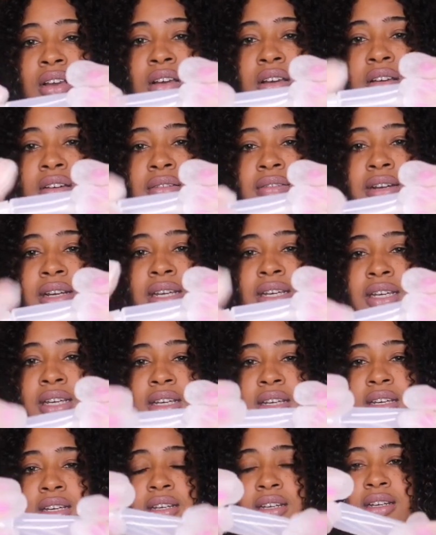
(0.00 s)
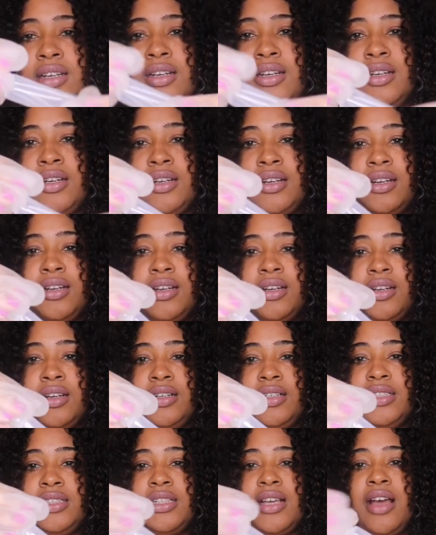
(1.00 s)
All right. It
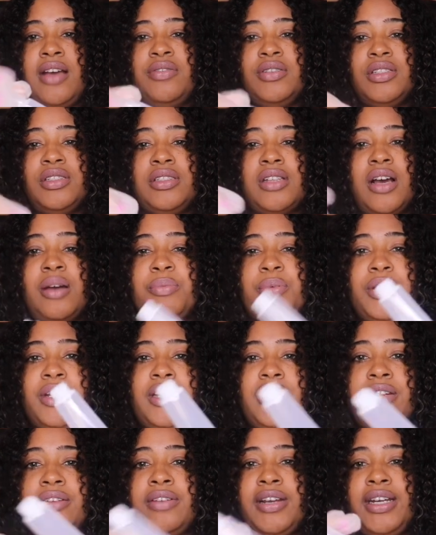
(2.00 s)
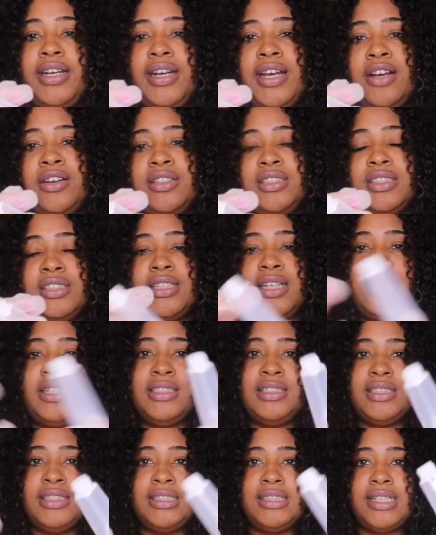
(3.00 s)
doesn't have a stopper in it right now. I just kind of
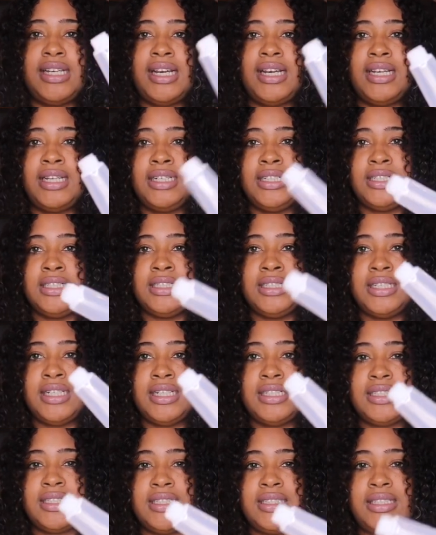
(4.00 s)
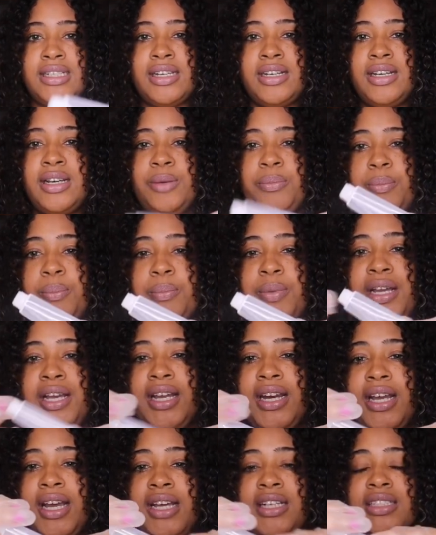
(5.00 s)
did that as a setup,
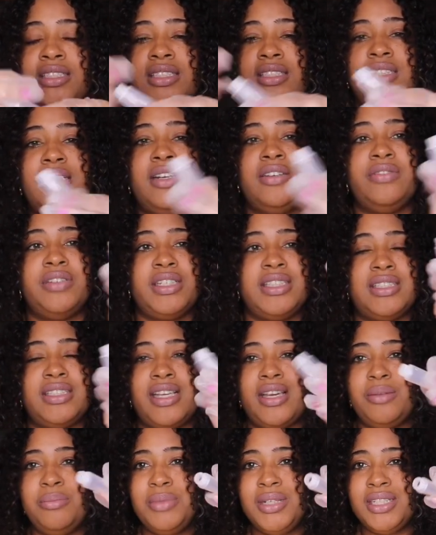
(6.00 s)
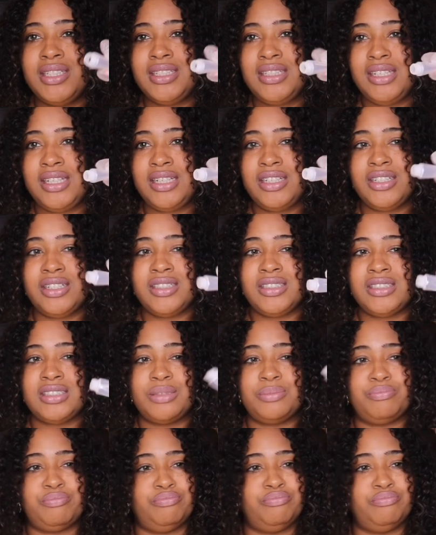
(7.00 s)
but I just love it. 10 milliliters.